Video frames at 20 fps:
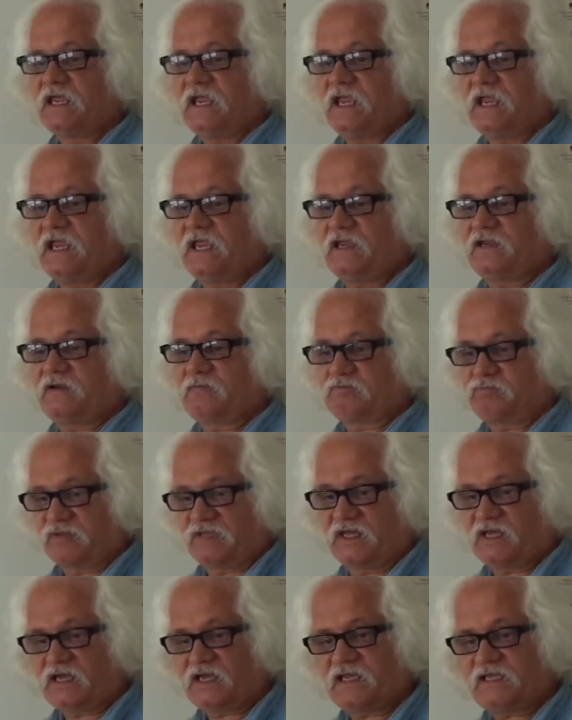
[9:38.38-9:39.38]
and
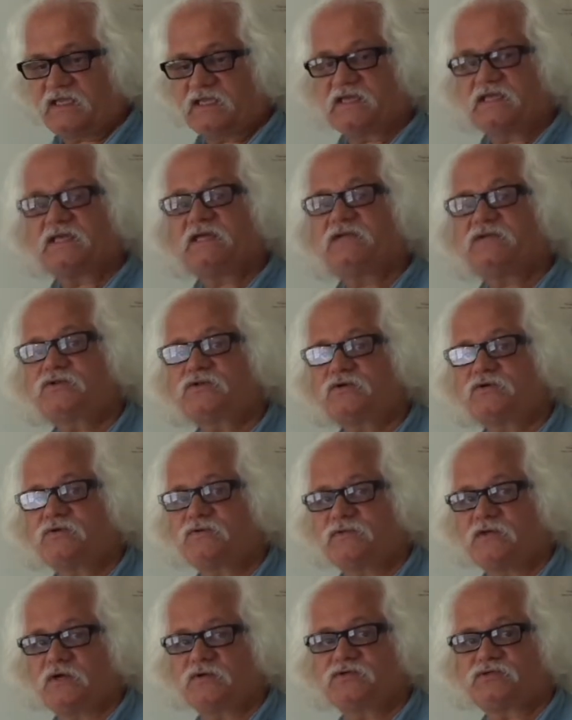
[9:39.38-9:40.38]
applying it into
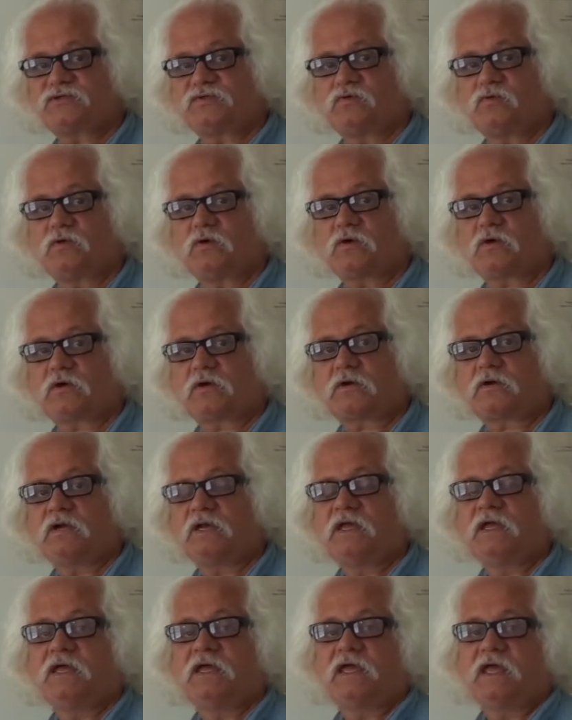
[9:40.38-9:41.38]
the ocean water
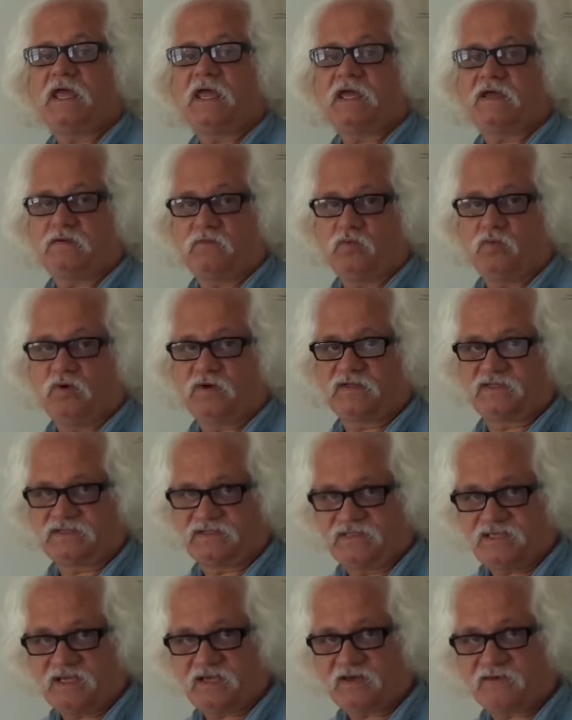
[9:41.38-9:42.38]
at what
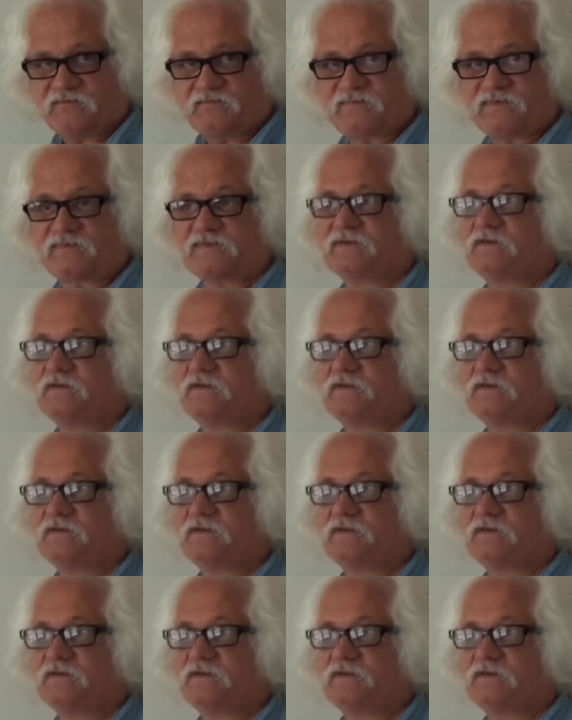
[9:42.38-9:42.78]
depth,